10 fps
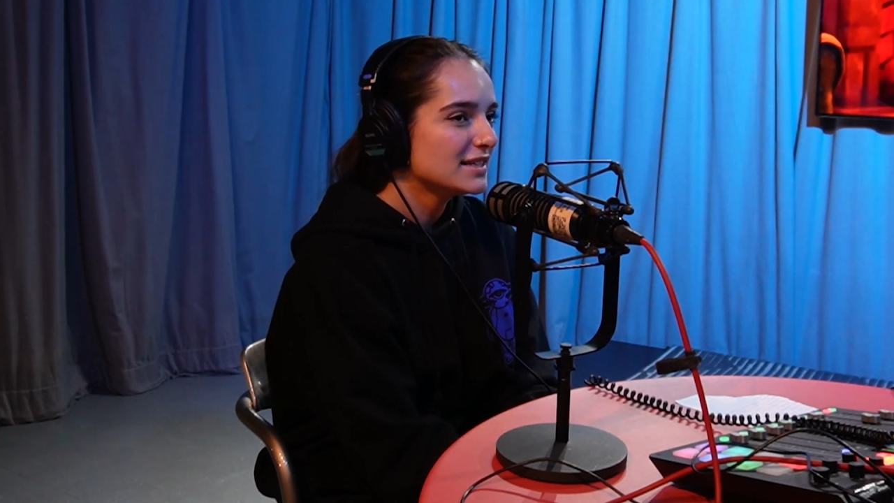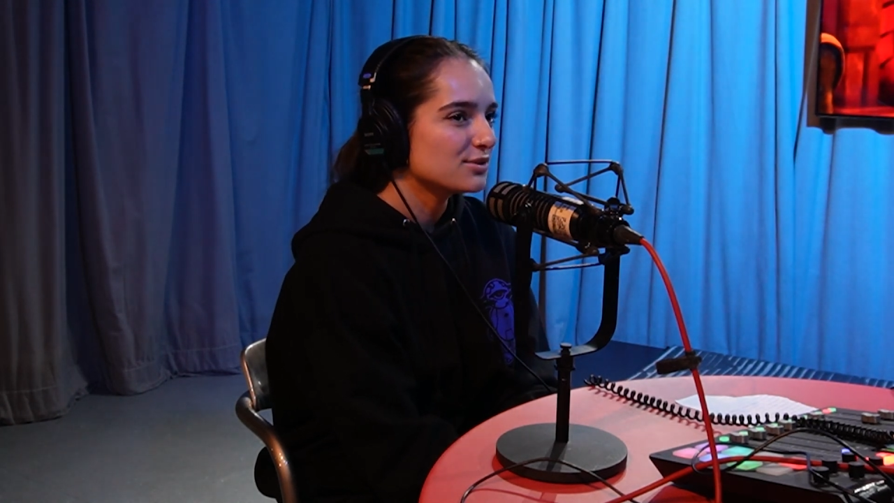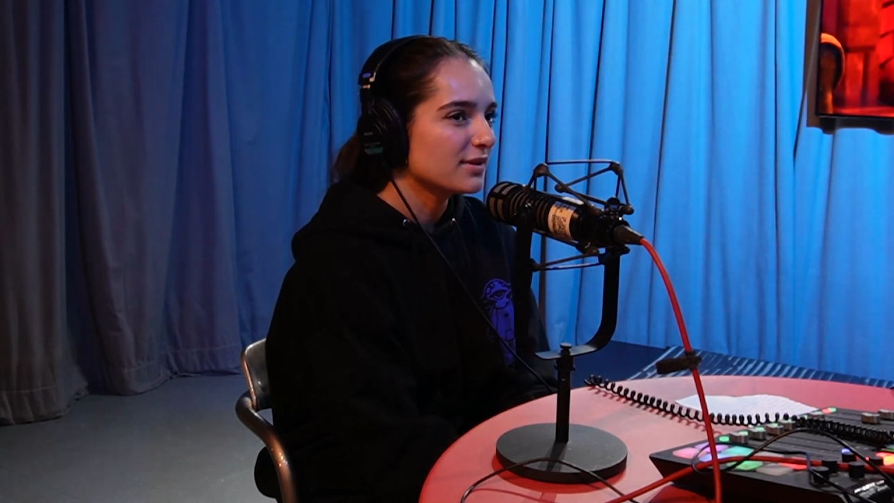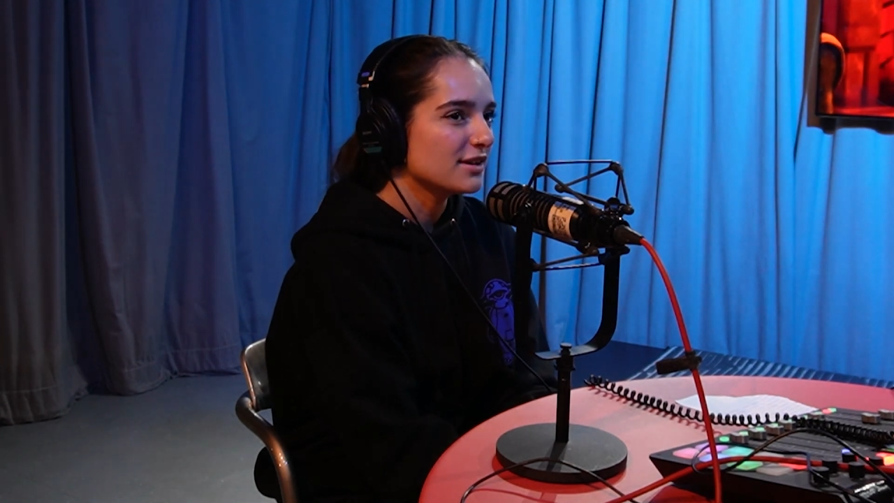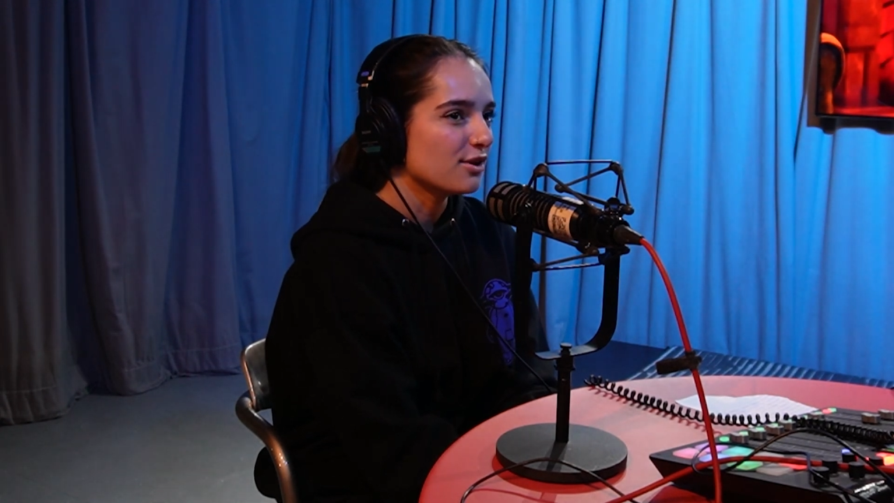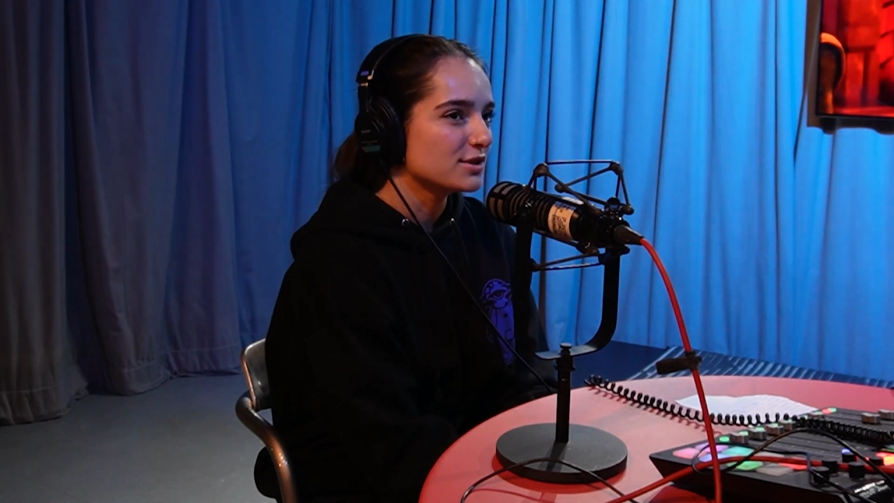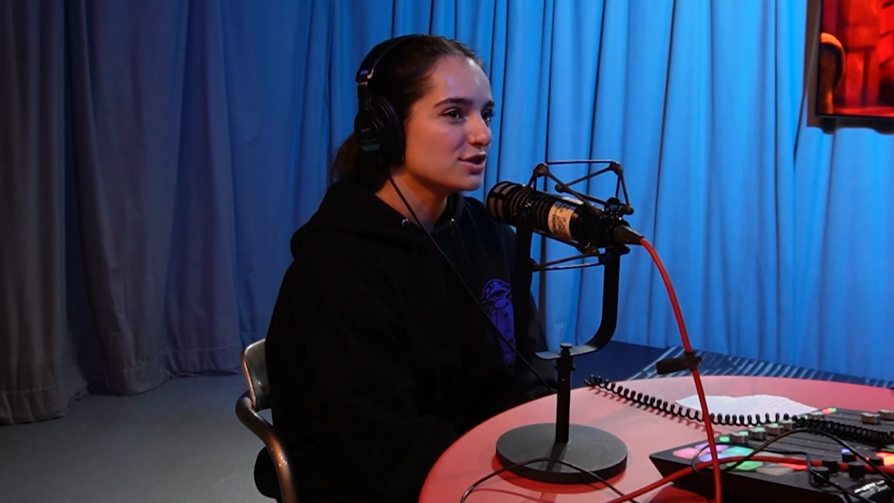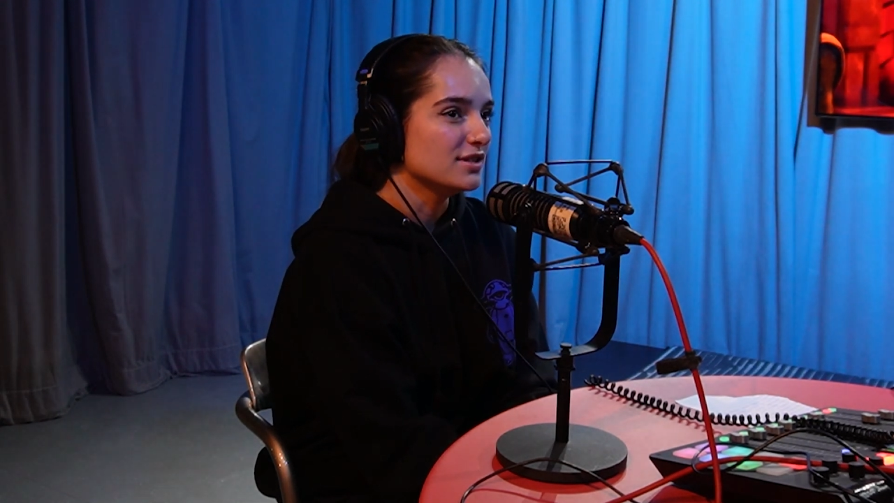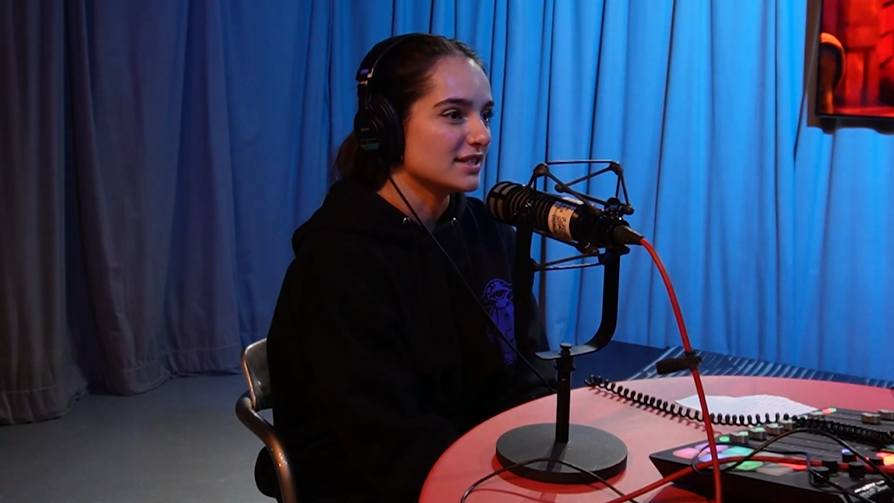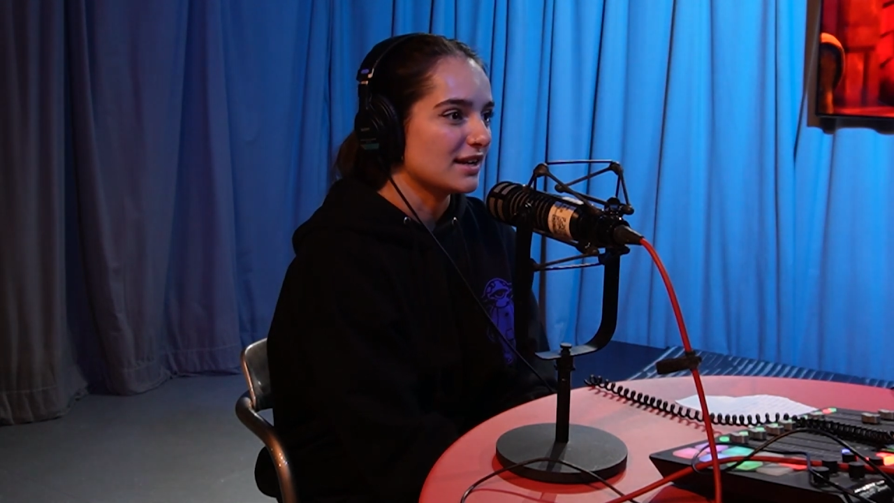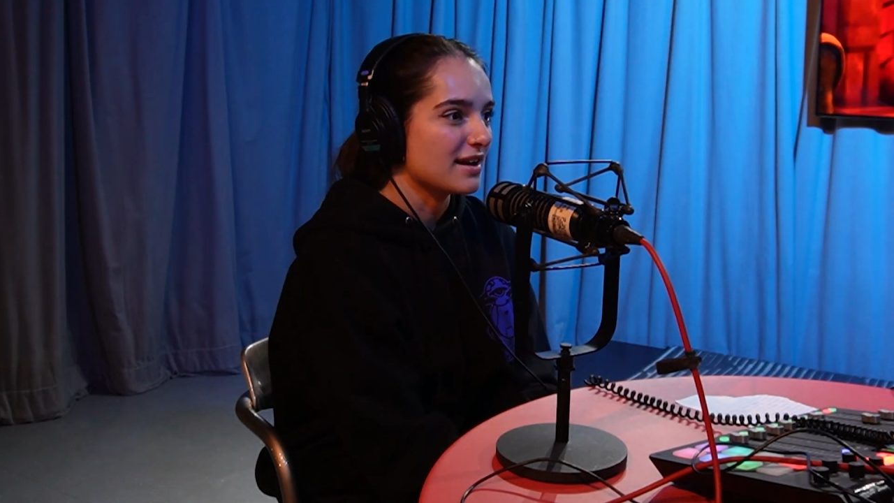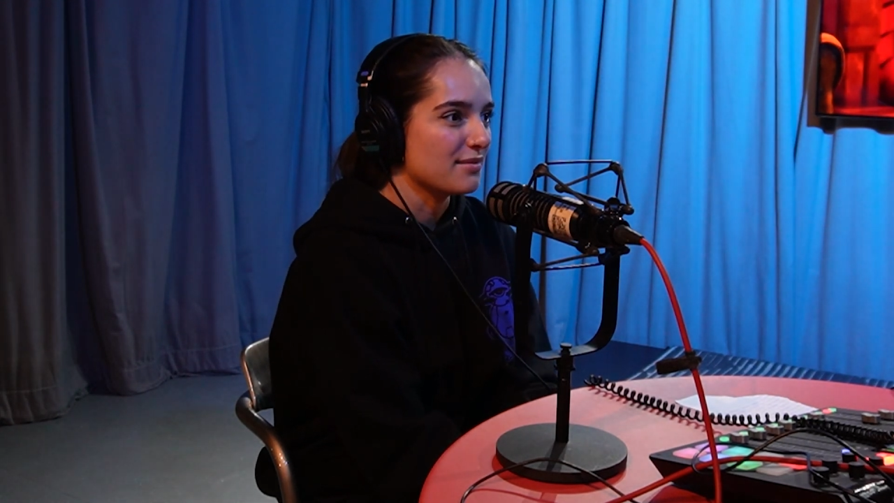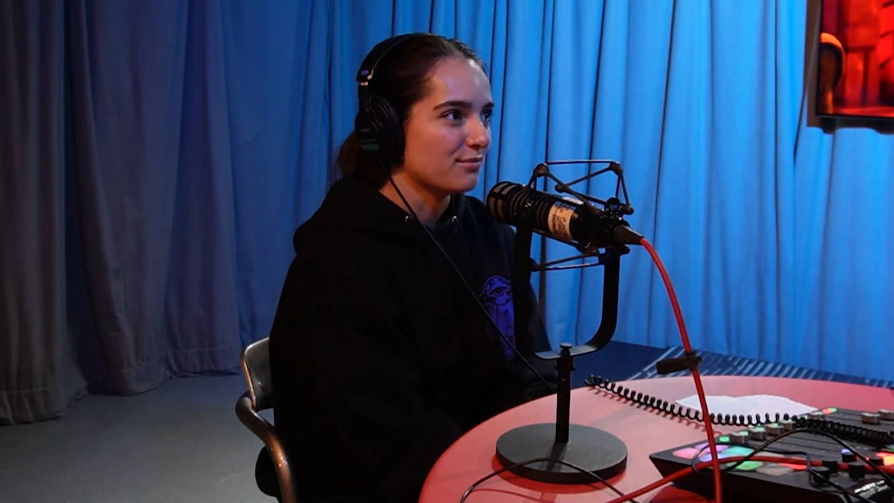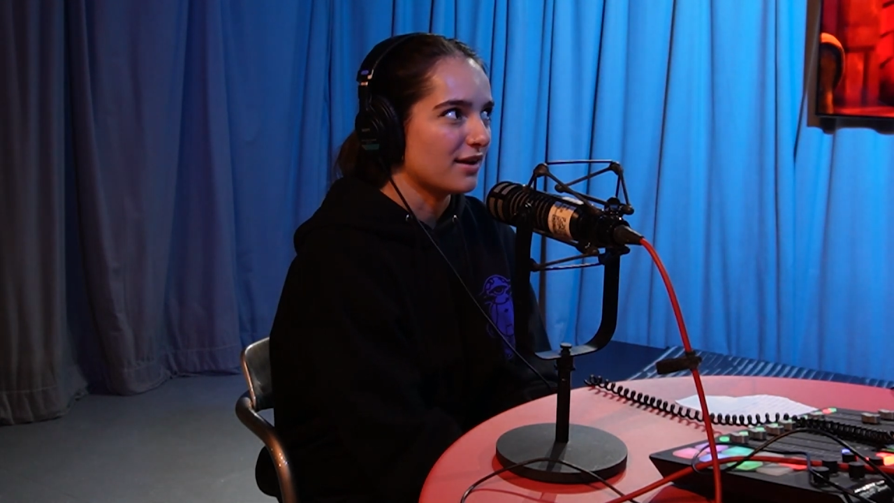So when the opportunity came